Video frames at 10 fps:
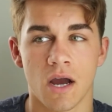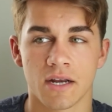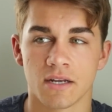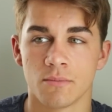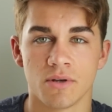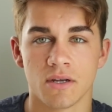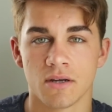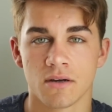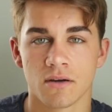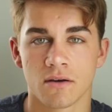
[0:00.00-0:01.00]
I need to
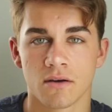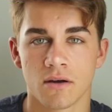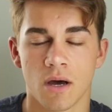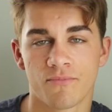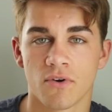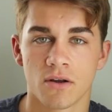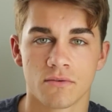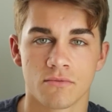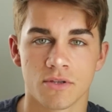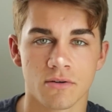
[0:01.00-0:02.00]
be upfront
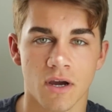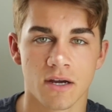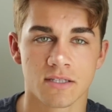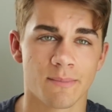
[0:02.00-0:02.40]
with you guys.